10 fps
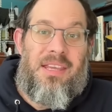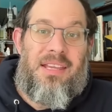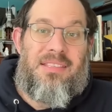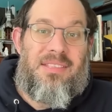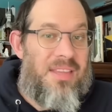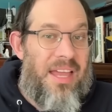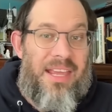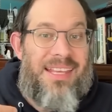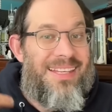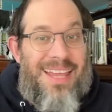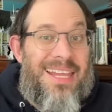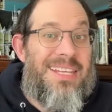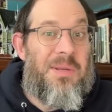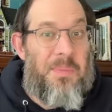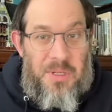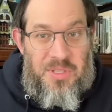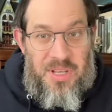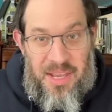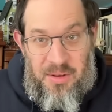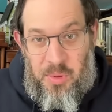It's like
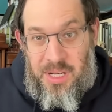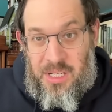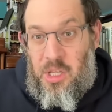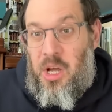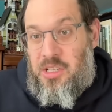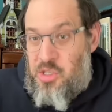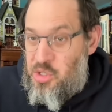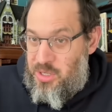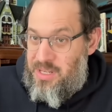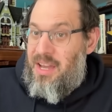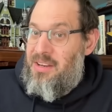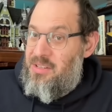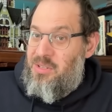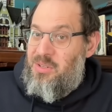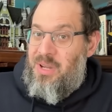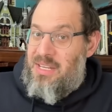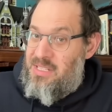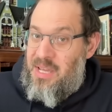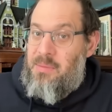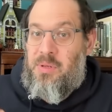90% what Claude should not do and
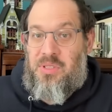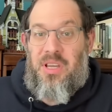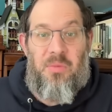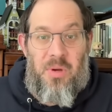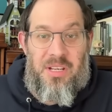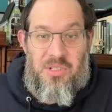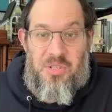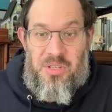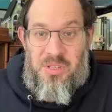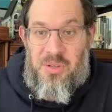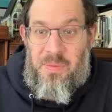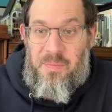10% what it should do.